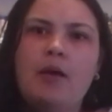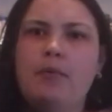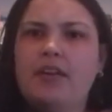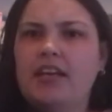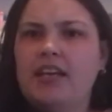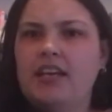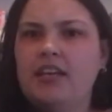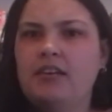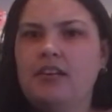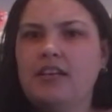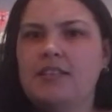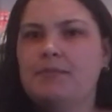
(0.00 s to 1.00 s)
but that
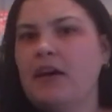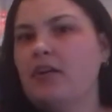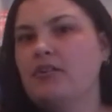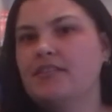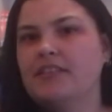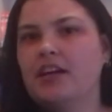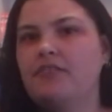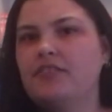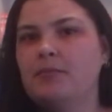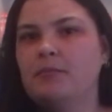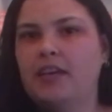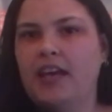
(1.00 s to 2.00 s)
his parents loved
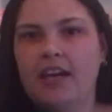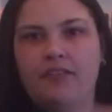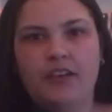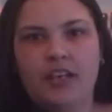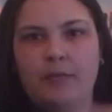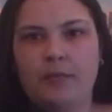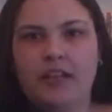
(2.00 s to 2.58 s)
him and cared for him,